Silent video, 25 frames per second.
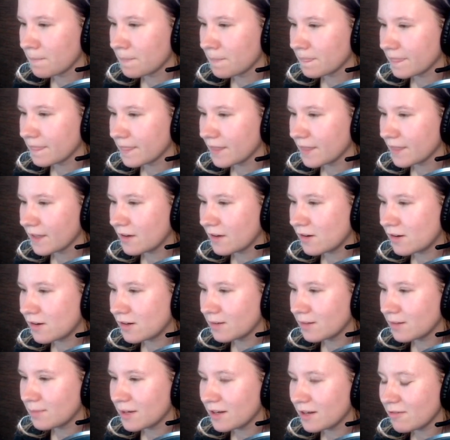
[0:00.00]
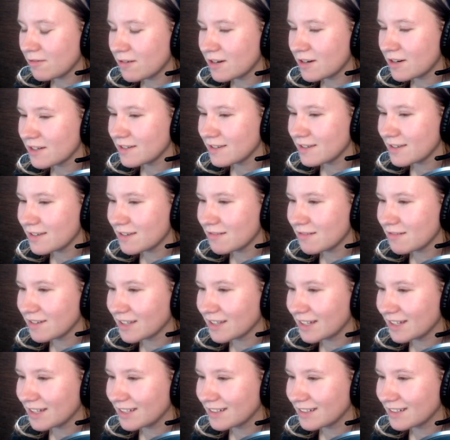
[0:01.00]
Aw, but I want to see you
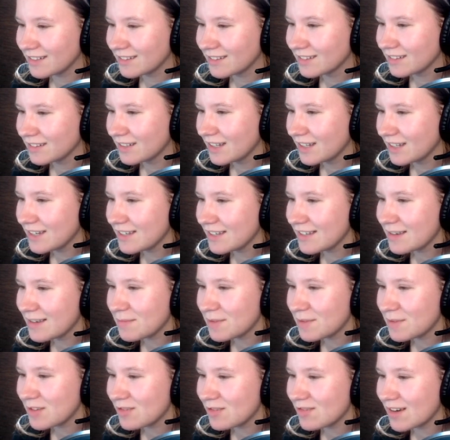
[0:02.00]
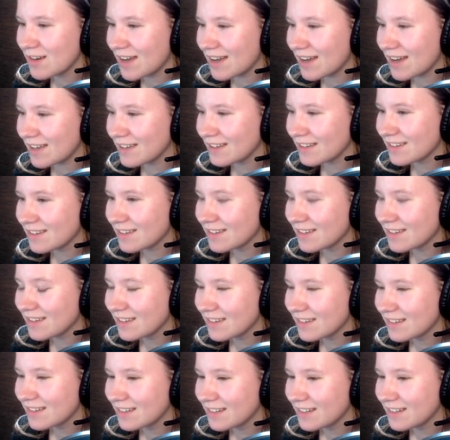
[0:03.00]
again. He seems so nice.
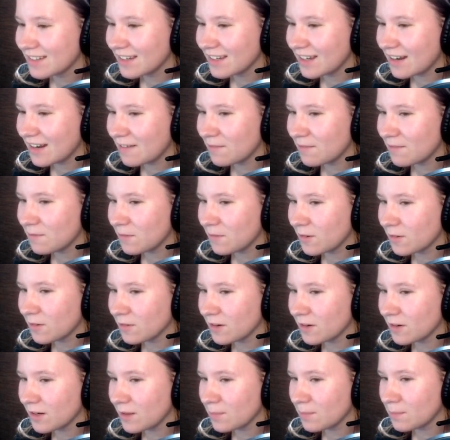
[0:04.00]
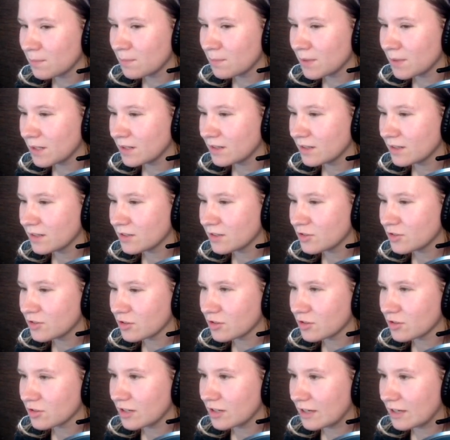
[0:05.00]
And I've already been a jerk to
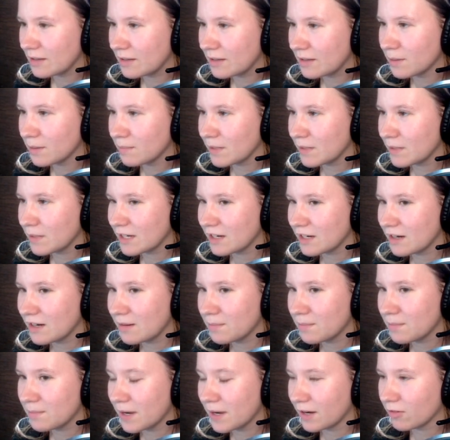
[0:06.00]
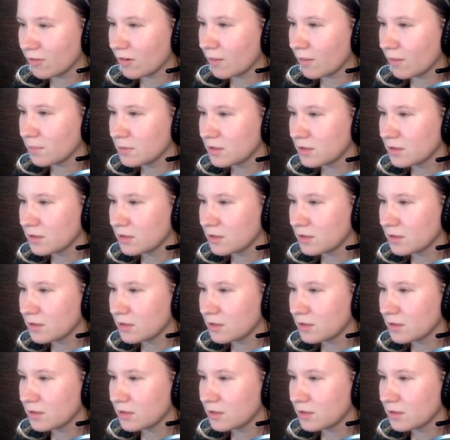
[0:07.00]
him by making him bankrupt.